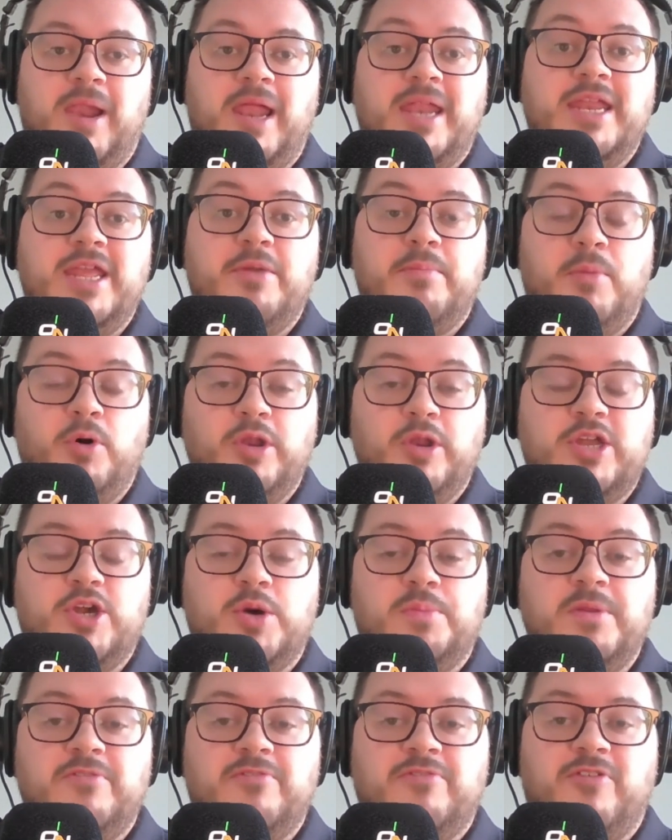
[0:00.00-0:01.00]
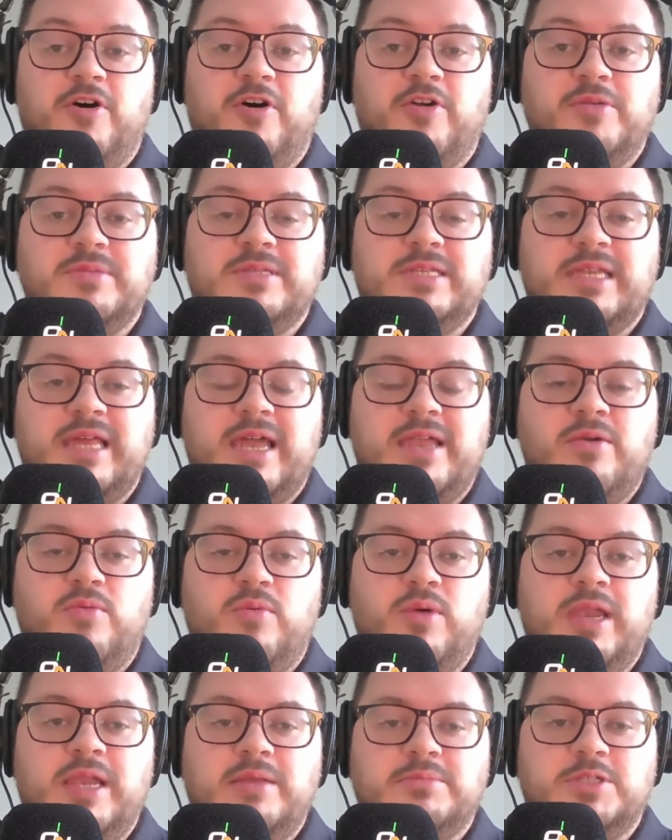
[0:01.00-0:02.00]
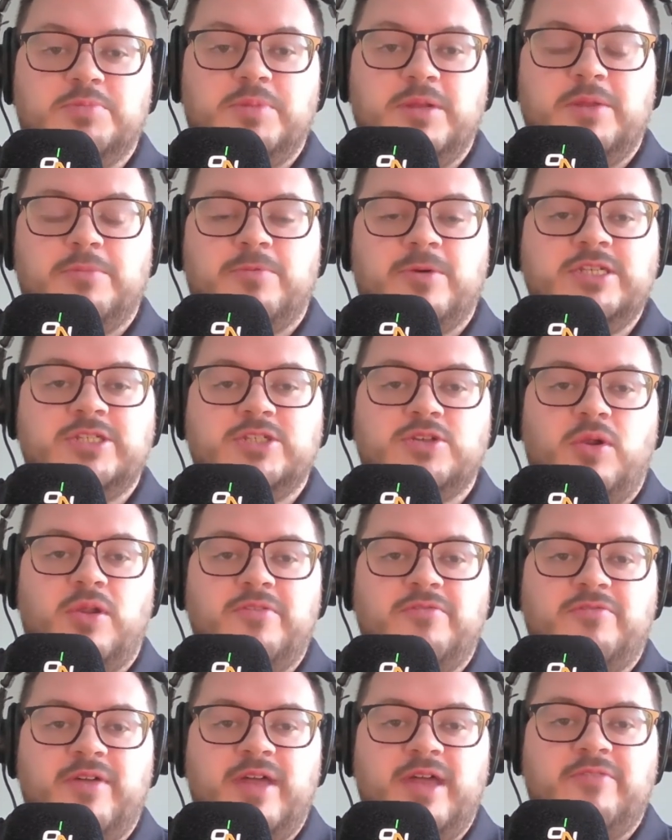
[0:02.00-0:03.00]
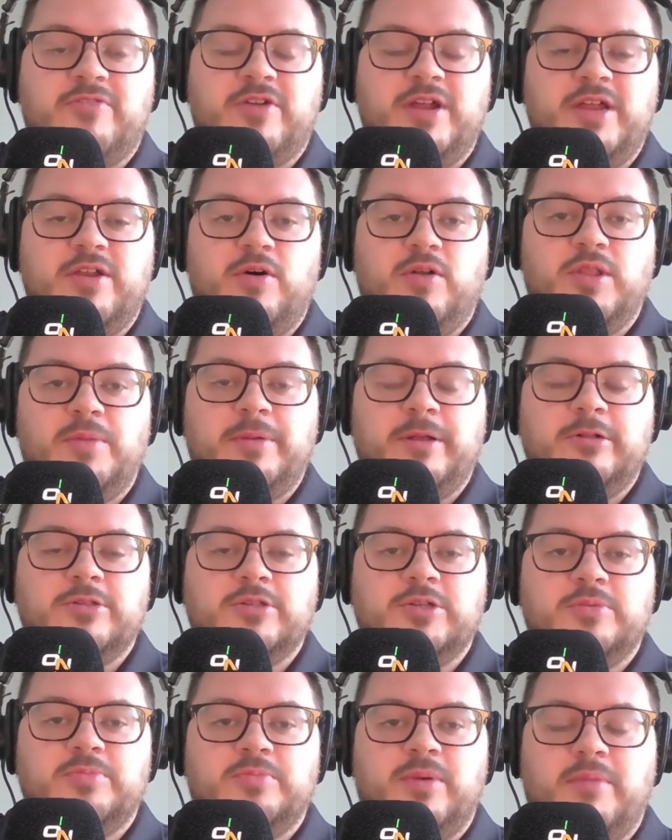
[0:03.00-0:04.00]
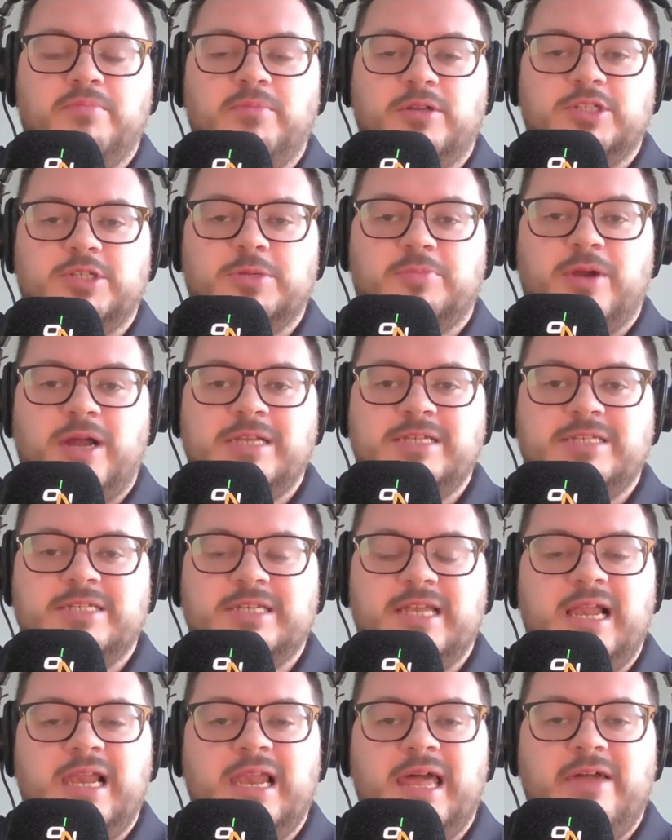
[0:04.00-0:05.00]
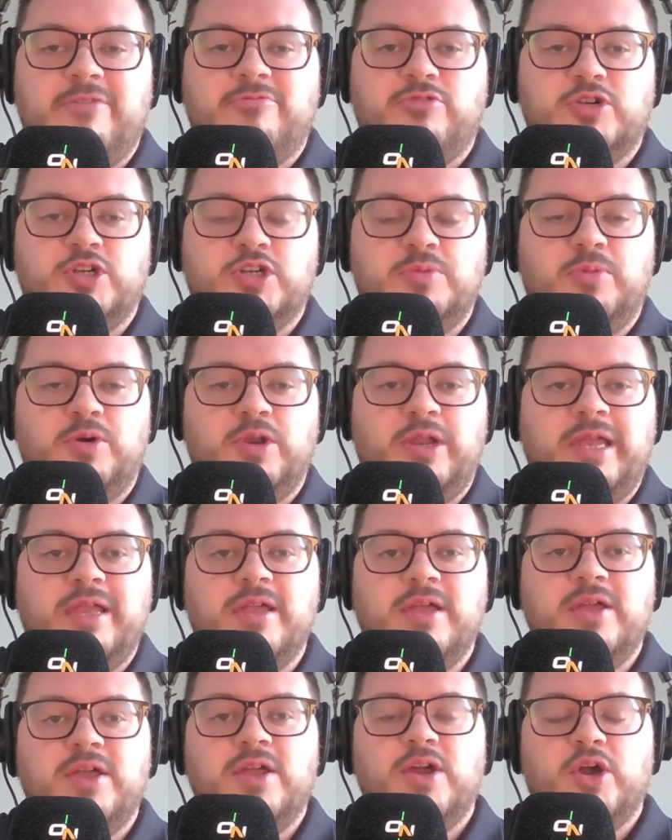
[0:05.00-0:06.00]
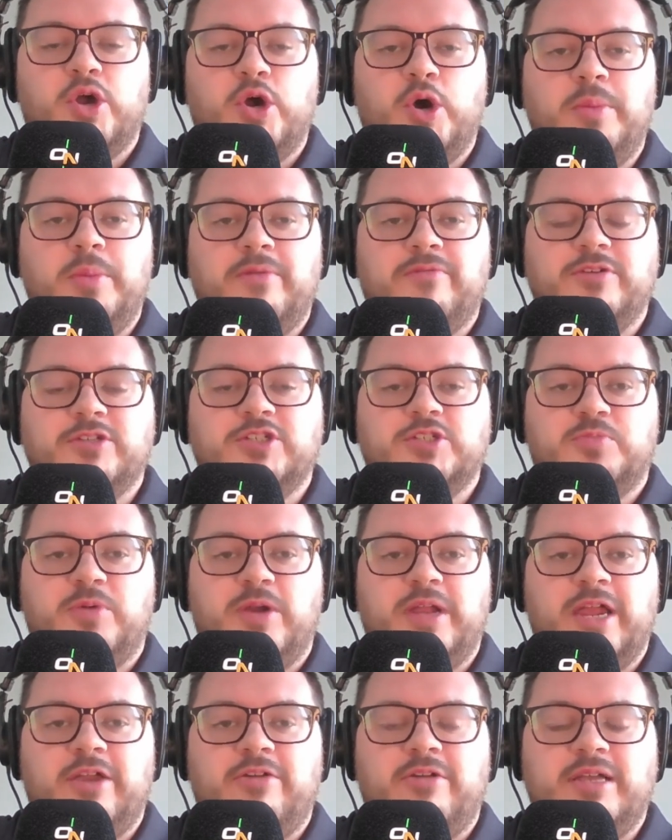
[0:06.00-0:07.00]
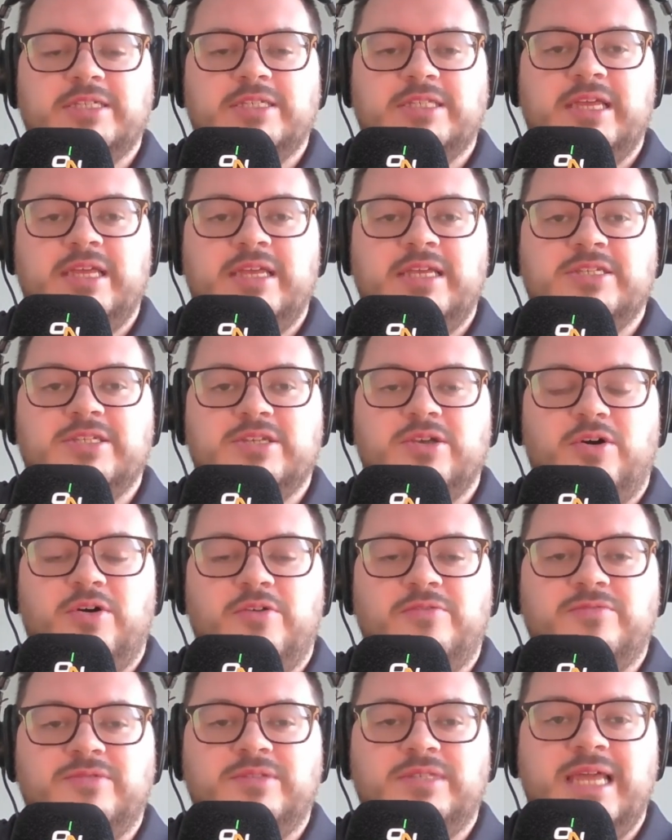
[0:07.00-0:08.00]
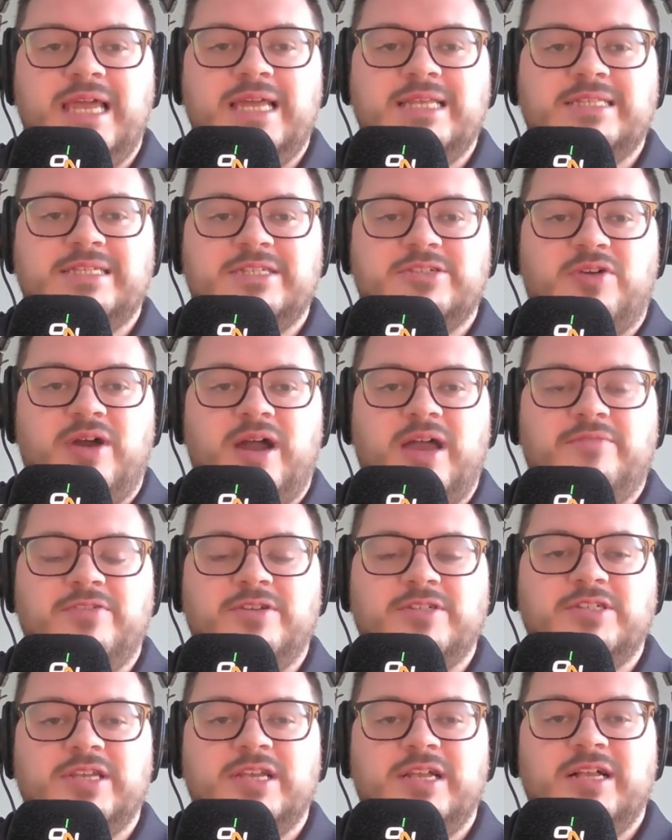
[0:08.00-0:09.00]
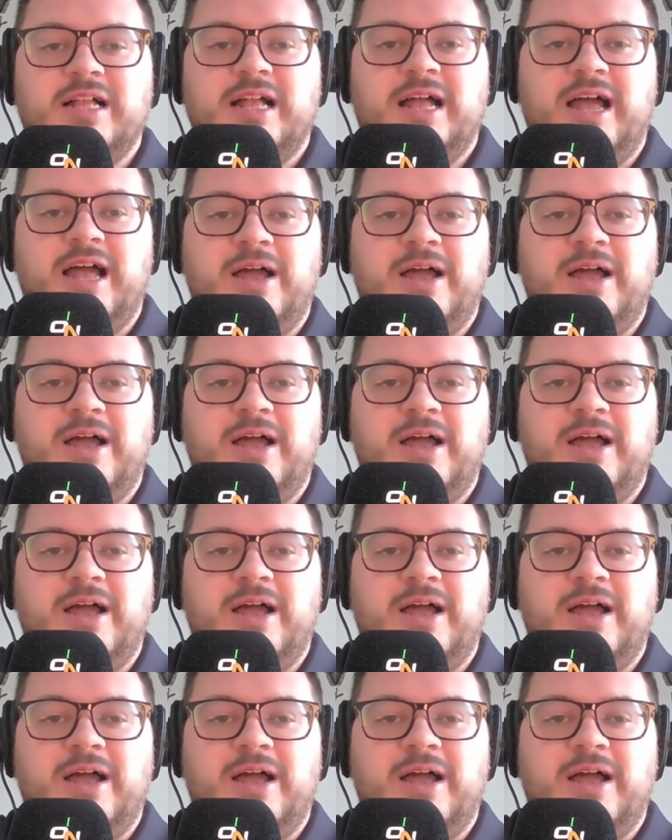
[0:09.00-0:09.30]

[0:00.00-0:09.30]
Plenty of money coming for him today. Williams has been a pretty solid favourite in all the build-up, but I'm not surprised to see a late rush of money coming for Springer as the sort of data drivers